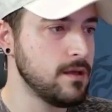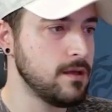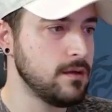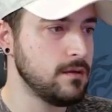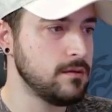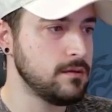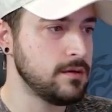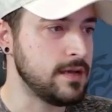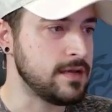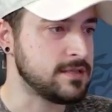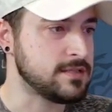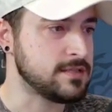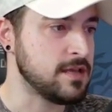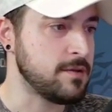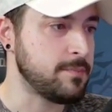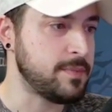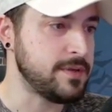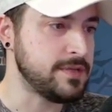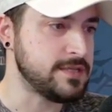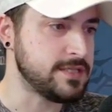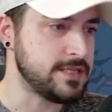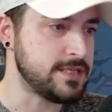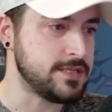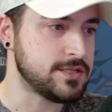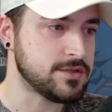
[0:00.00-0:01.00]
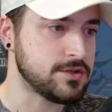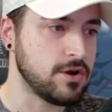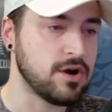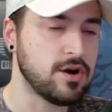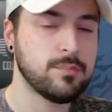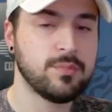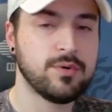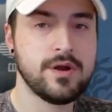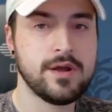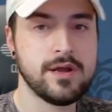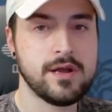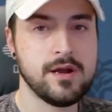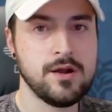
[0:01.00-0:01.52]
Next up is the
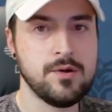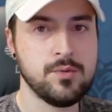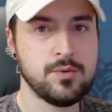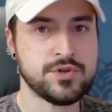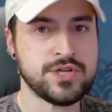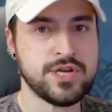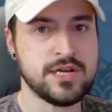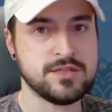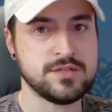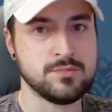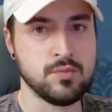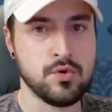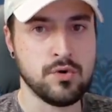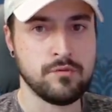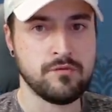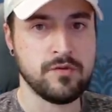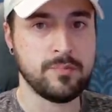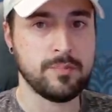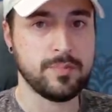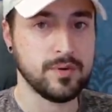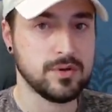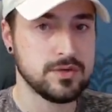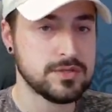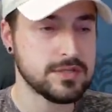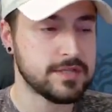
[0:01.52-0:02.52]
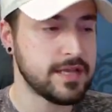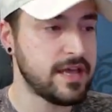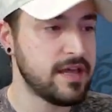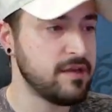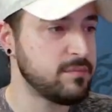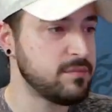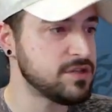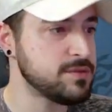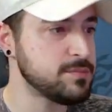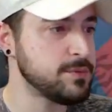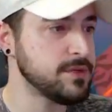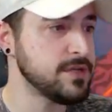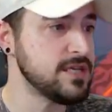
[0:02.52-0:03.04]
Starbreaker, which has more of a burst
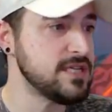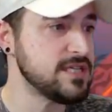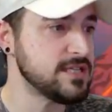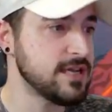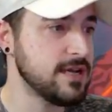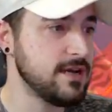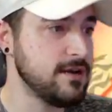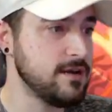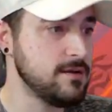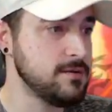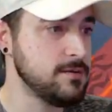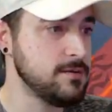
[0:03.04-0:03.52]
damage playstyle.